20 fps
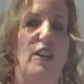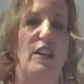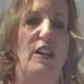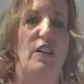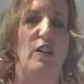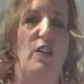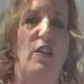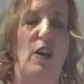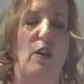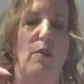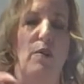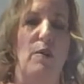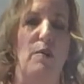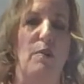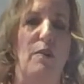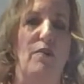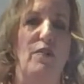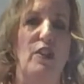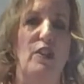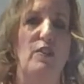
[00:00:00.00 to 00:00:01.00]
video that we
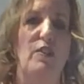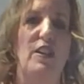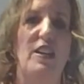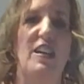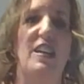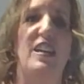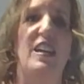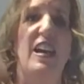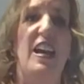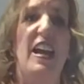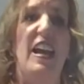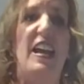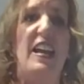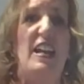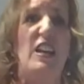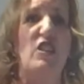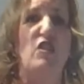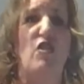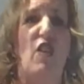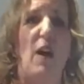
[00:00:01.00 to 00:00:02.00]
reviewed it,
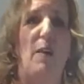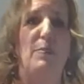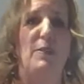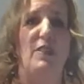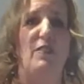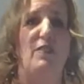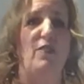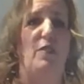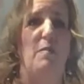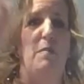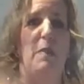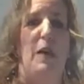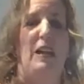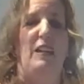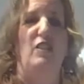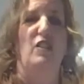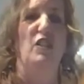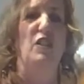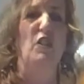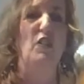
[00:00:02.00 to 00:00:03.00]
he dropped it from
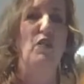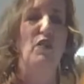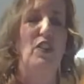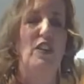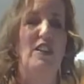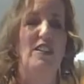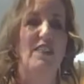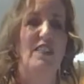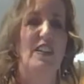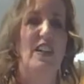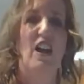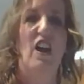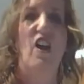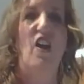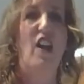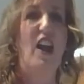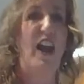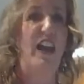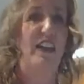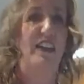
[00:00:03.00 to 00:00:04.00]
like 2 feet in the
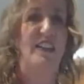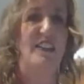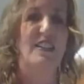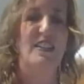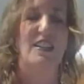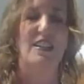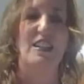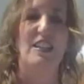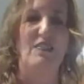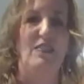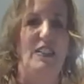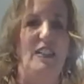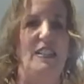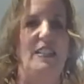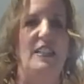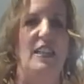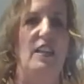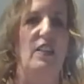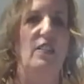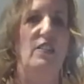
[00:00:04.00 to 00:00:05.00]
air, and it didn't
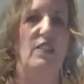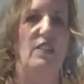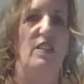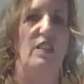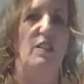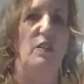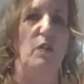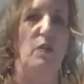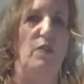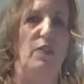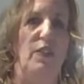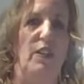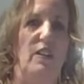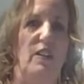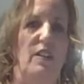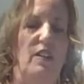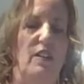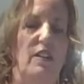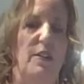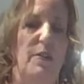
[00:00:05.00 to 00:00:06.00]
even dent
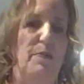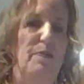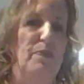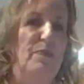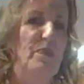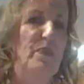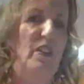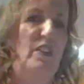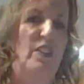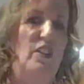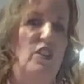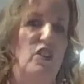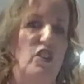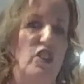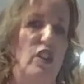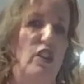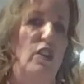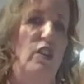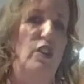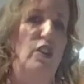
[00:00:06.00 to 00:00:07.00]
the
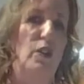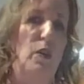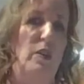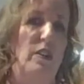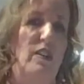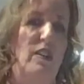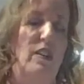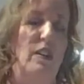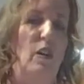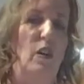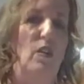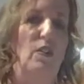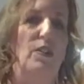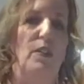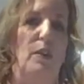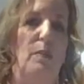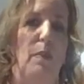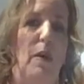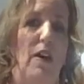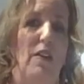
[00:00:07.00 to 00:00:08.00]
chiller, nor did it hurt
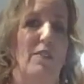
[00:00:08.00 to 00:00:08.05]
the